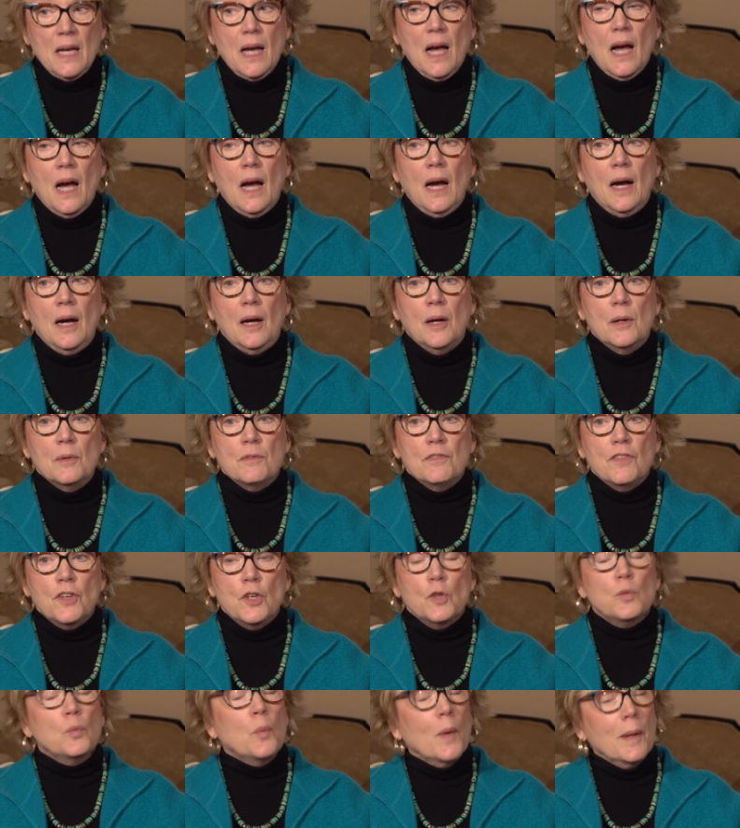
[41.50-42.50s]
uh,
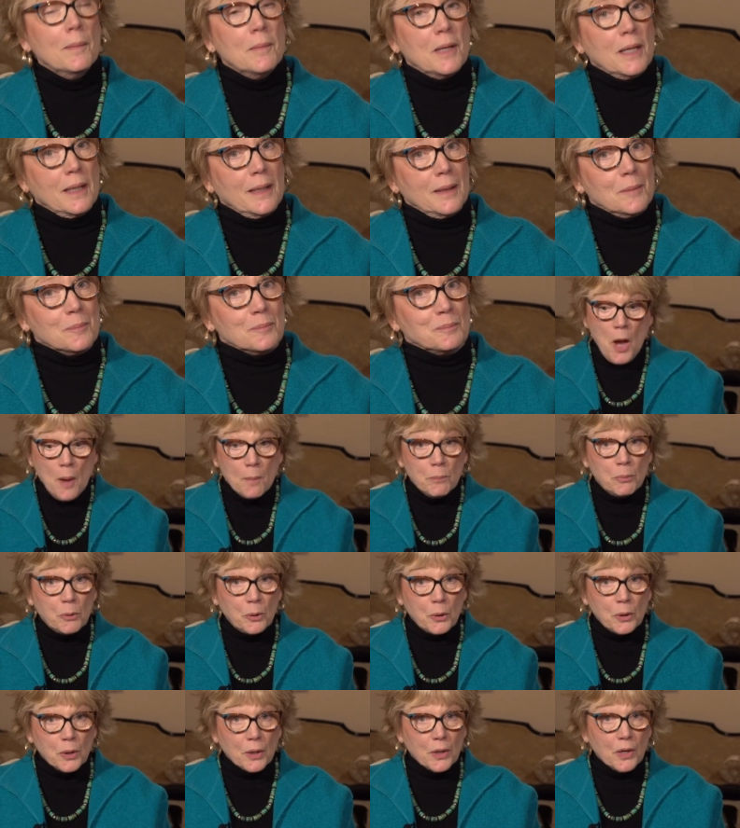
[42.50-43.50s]
viewed women.
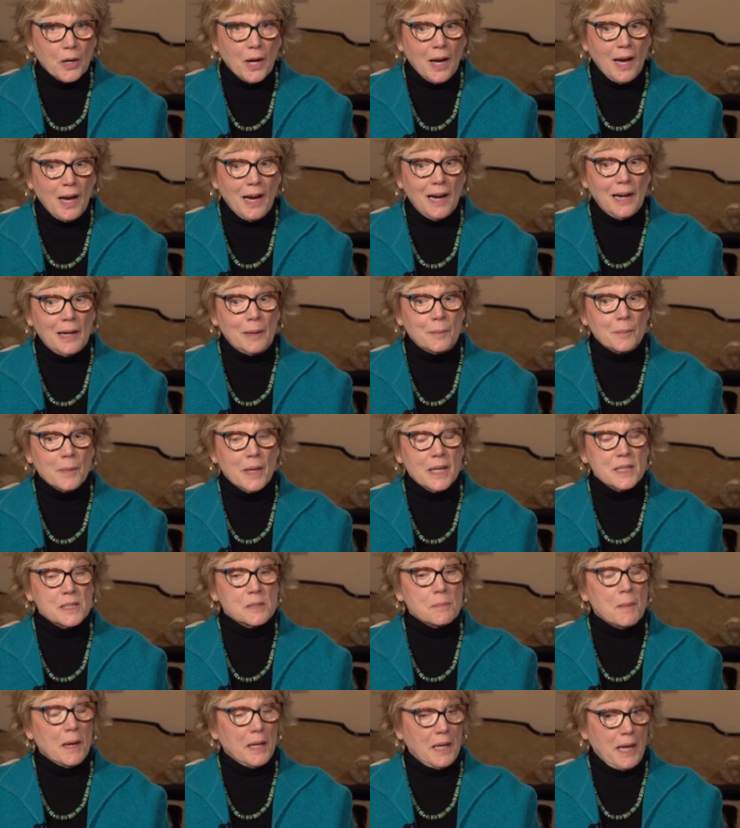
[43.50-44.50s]
Brooke um,
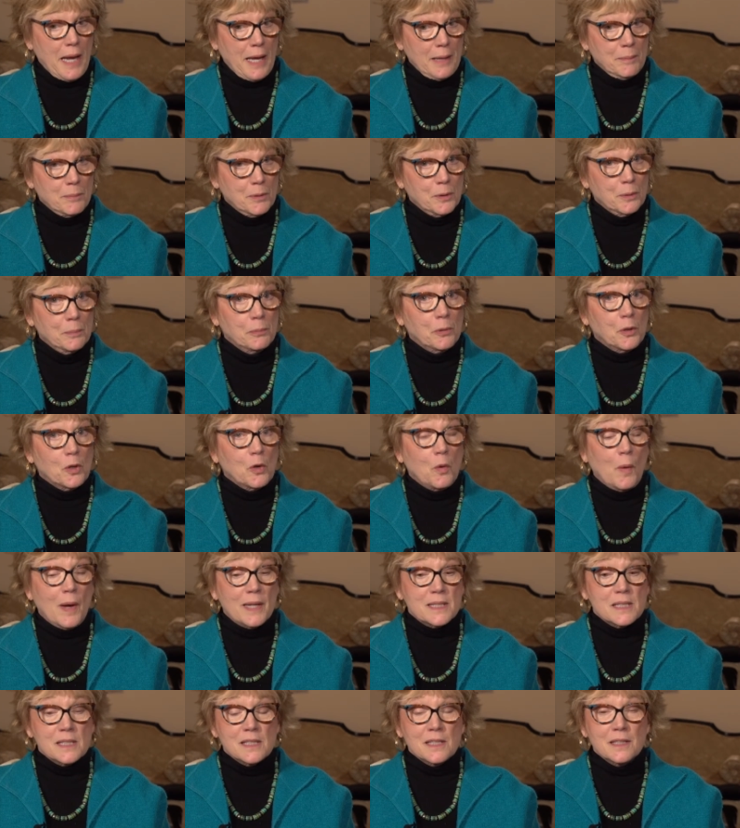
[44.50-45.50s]
is my neighbor, Brooke
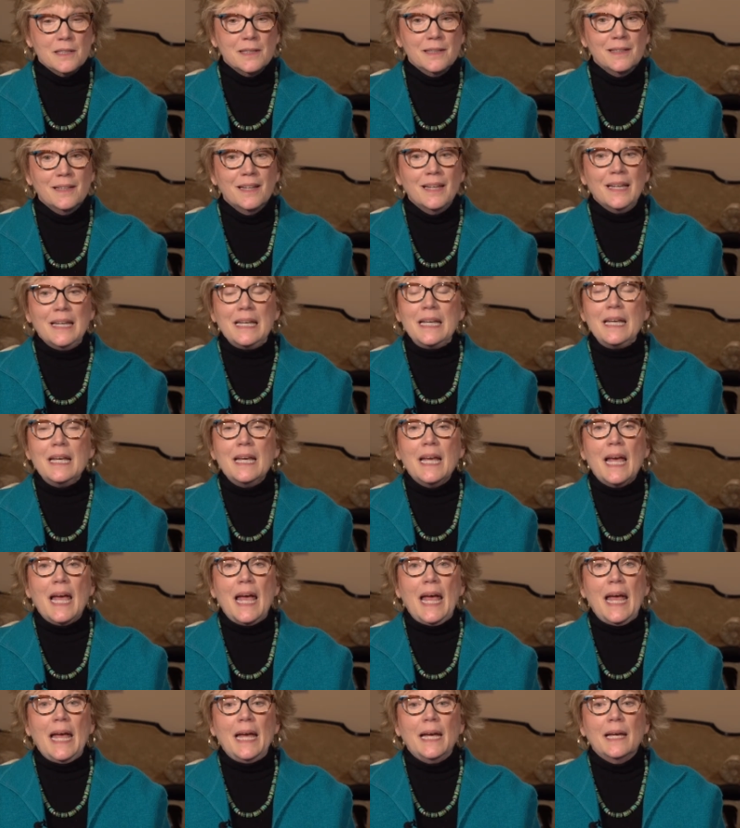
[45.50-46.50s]
Weston,
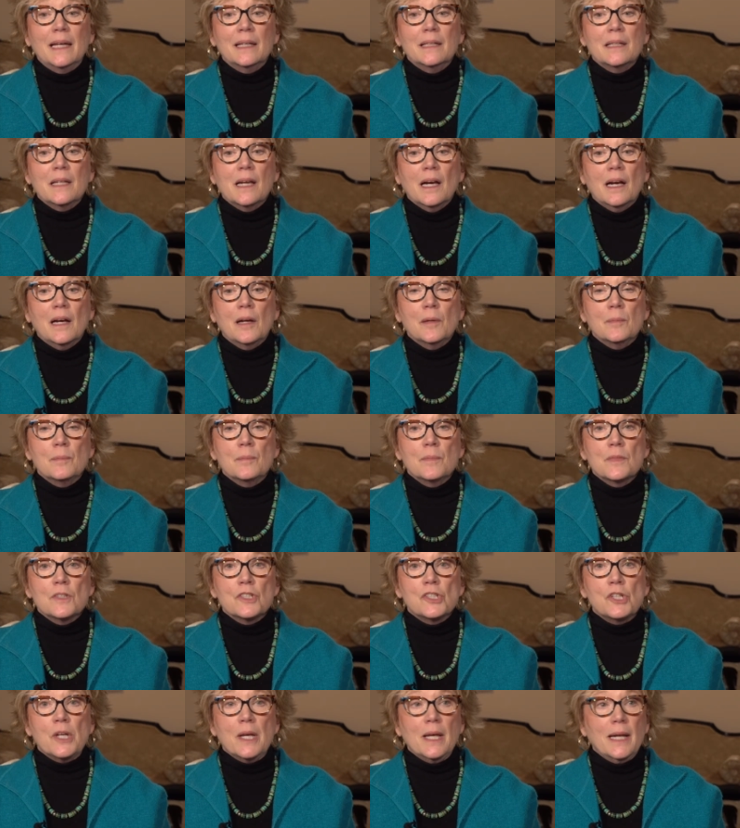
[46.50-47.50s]
and um,
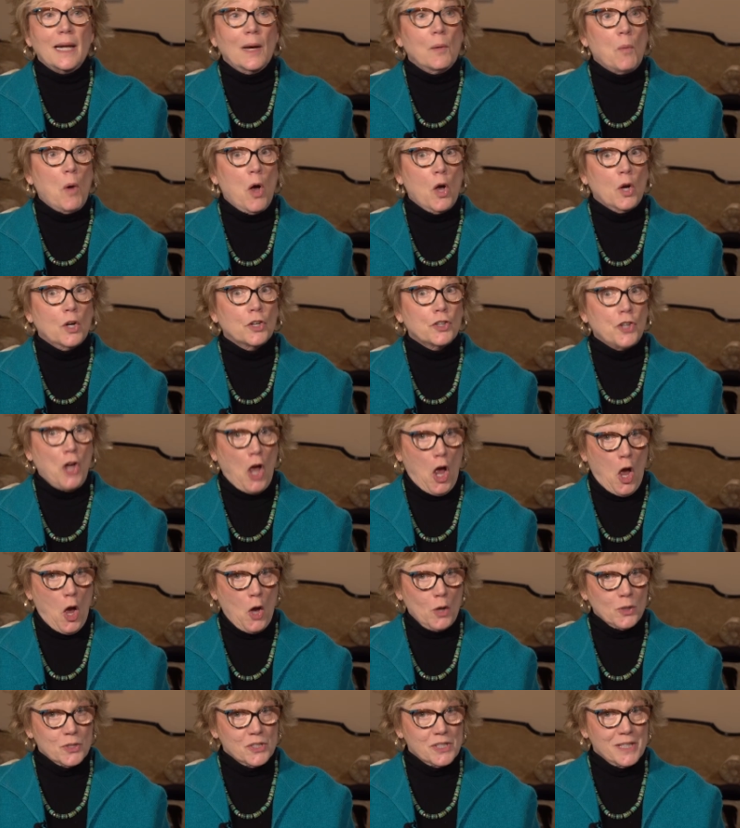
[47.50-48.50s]
she and I walk our
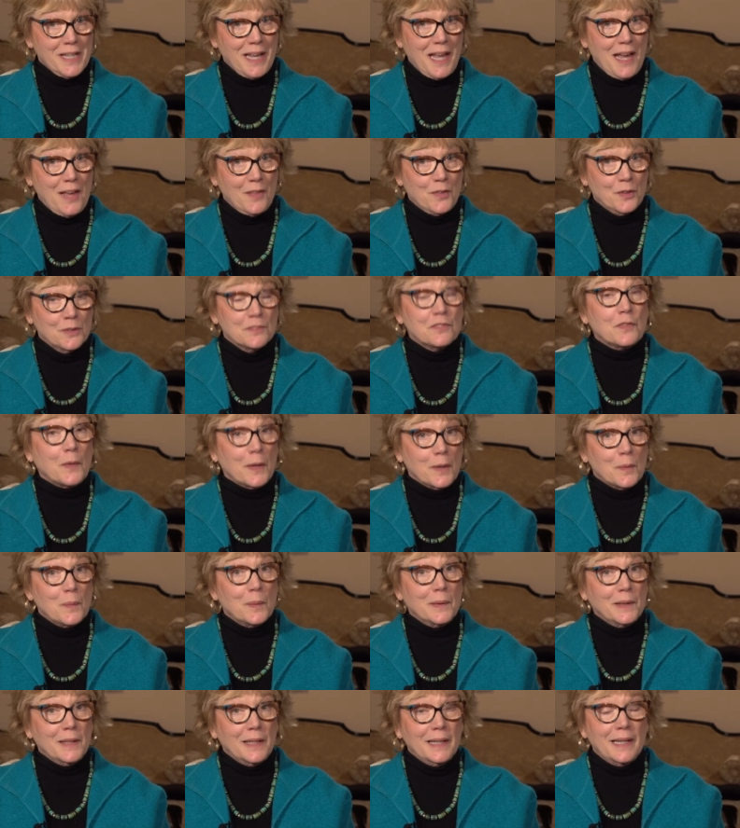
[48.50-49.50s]
dogs together
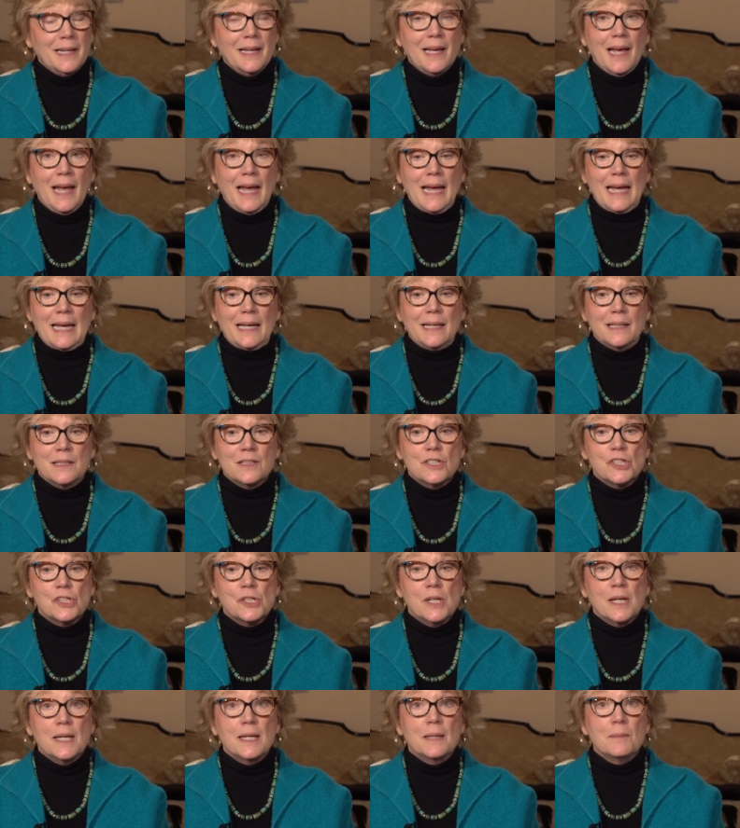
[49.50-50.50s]
frequently. And
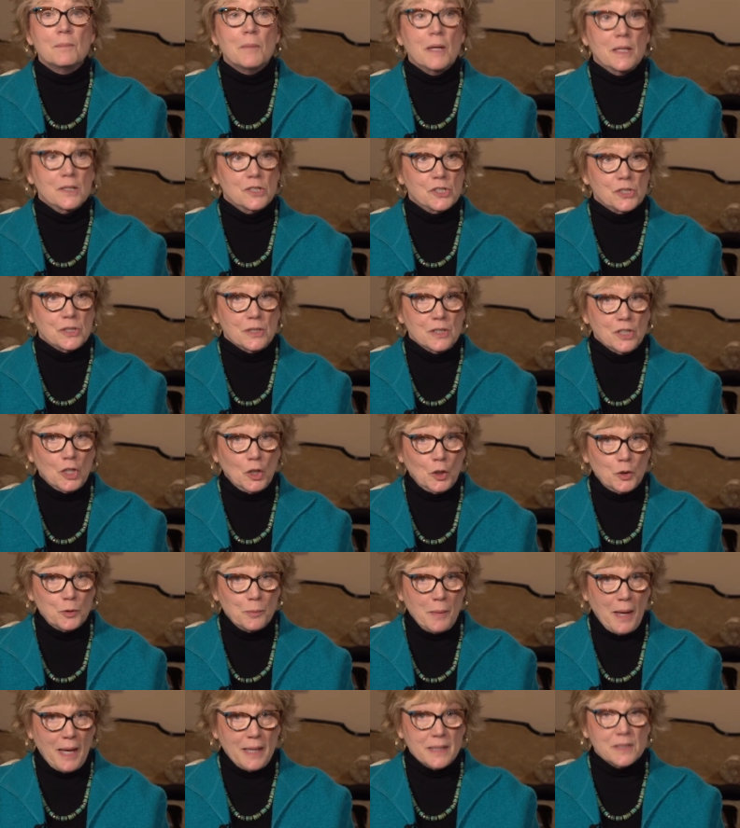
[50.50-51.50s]
she mentioned
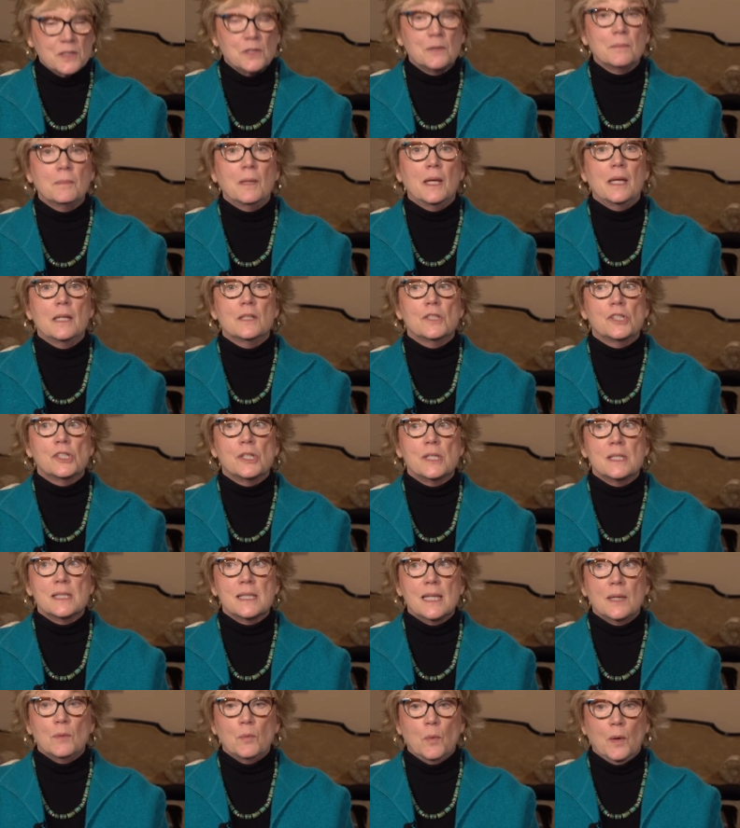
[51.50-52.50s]
Lume to me, and she
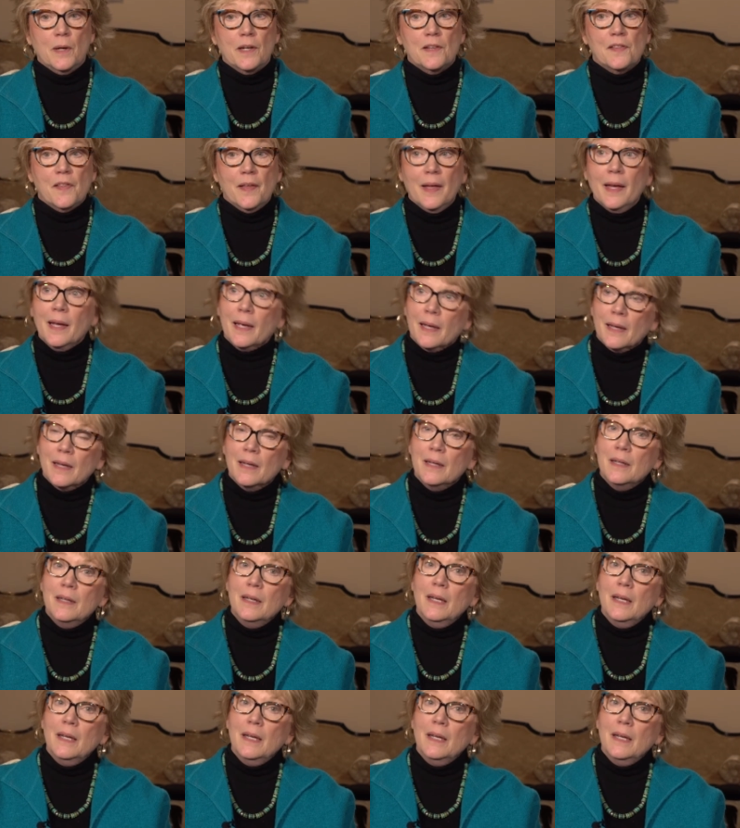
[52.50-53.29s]
said, "What do you think?"